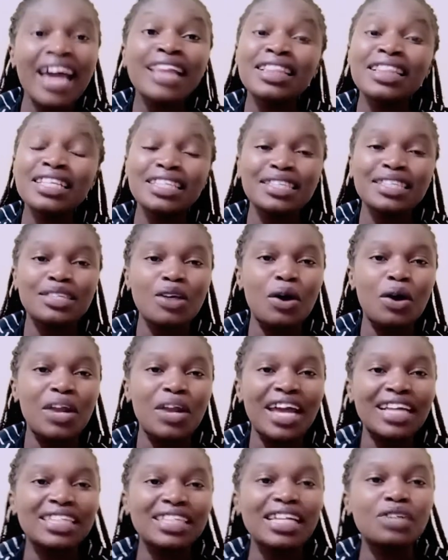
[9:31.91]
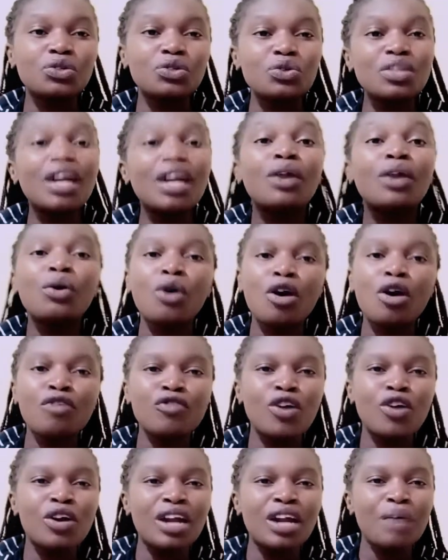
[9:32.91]
And this is connected to the law
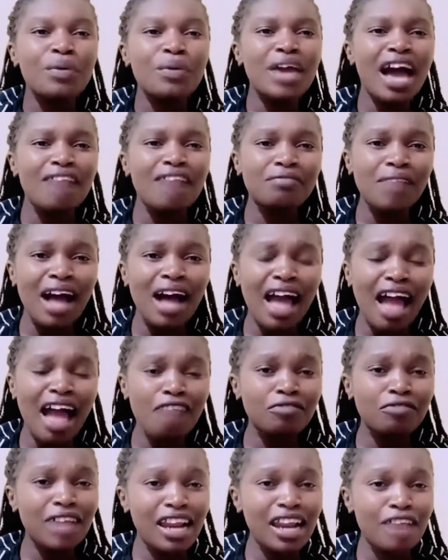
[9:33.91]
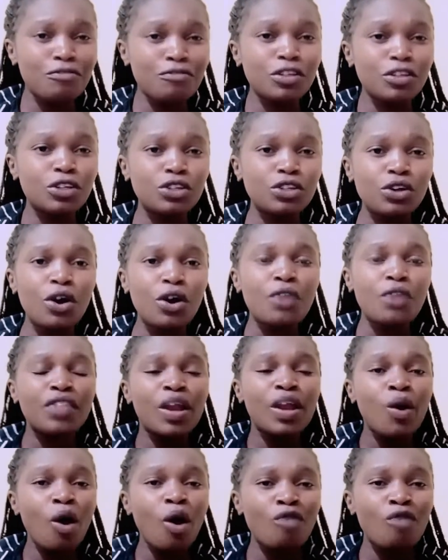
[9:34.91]
of honor. I have done a video on the
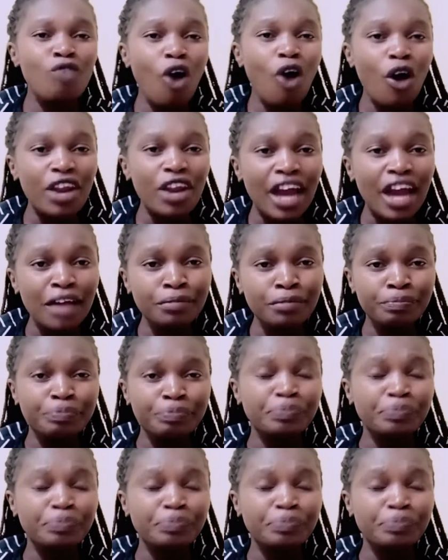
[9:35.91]
law of honor.